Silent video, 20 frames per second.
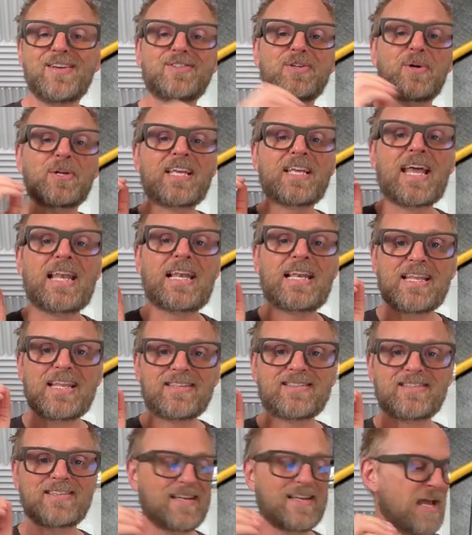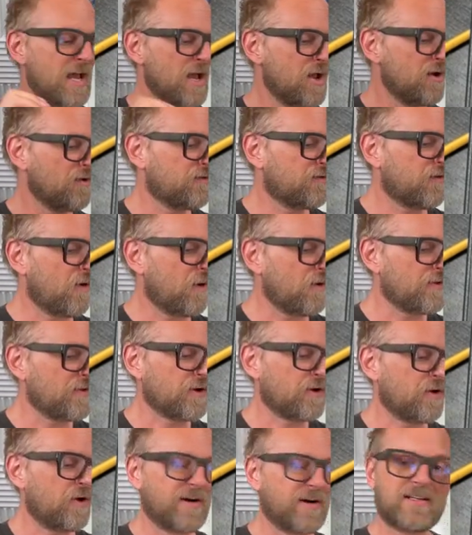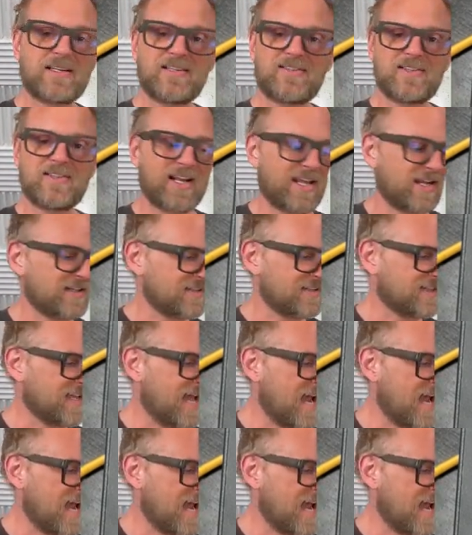so it can listen for the currently selected